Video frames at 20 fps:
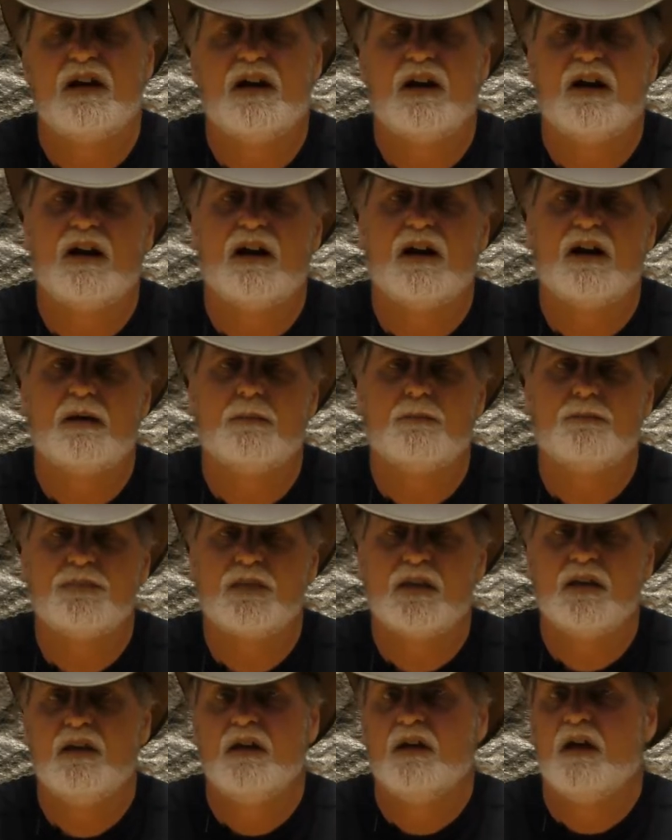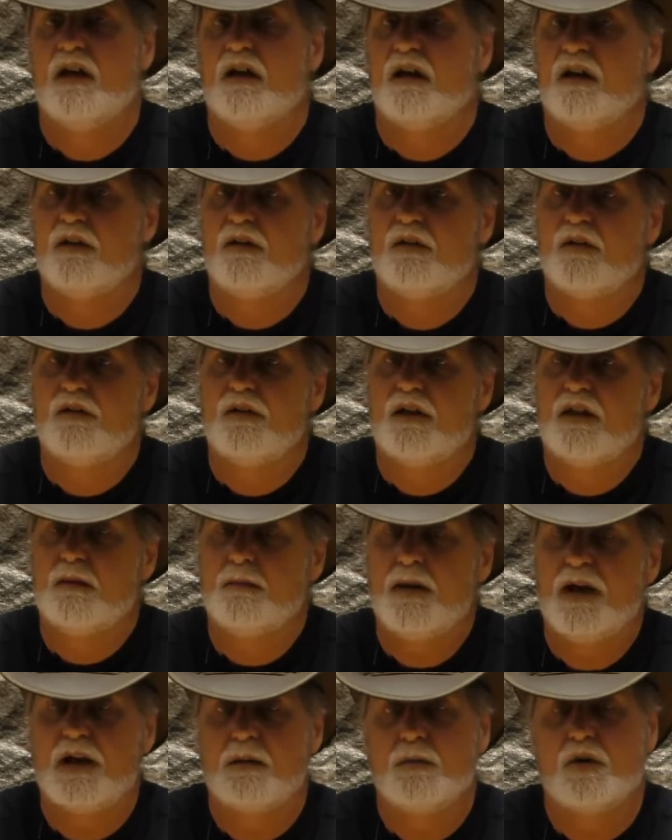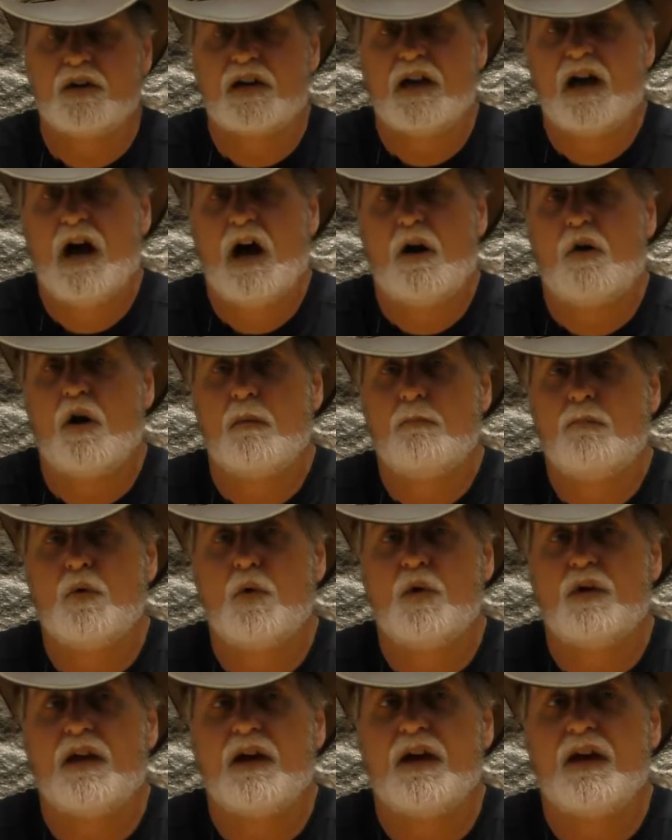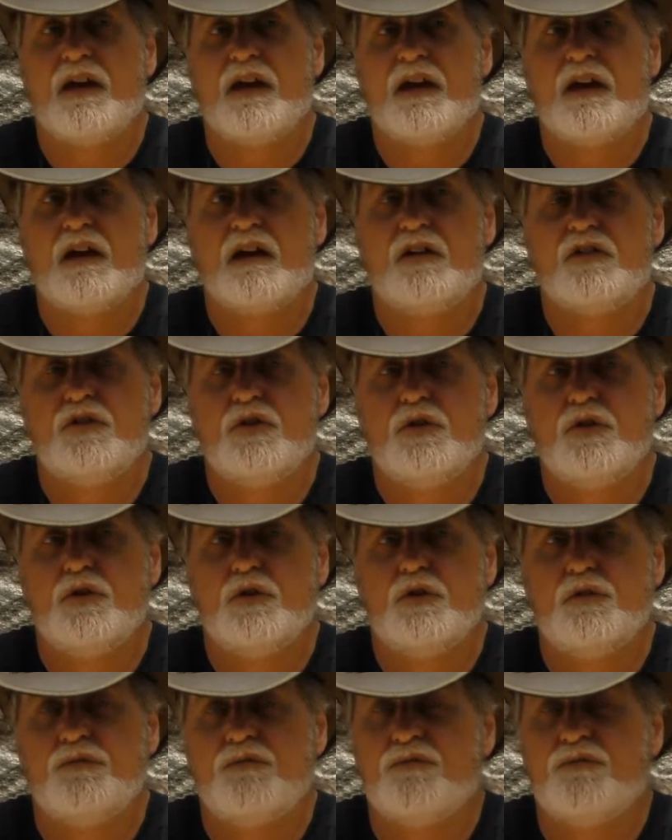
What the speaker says: In the back of my car I bought a new